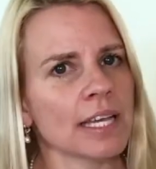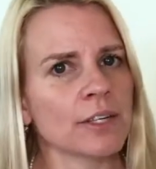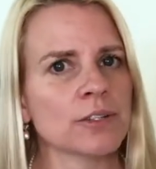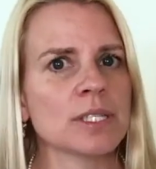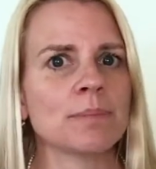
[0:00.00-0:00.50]

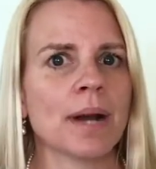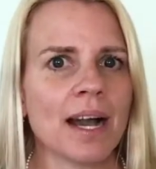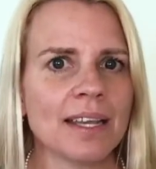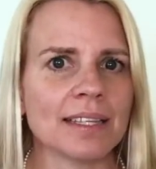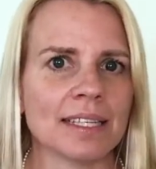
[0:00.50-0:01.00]
energy
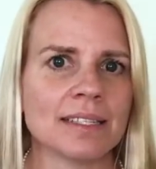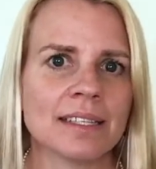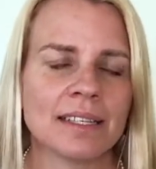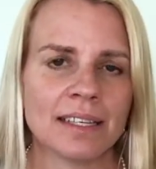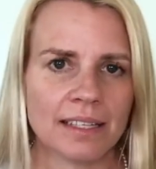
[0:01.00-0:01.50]
pilot
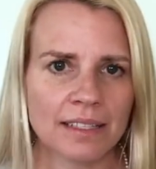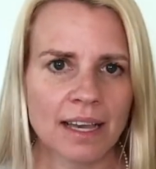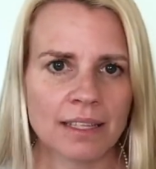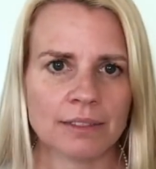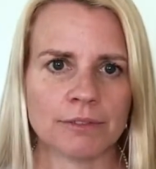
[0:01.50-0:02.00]
in
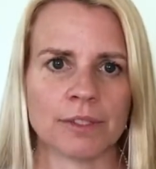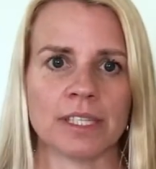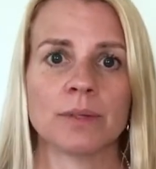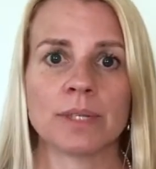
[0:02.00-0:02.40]
California,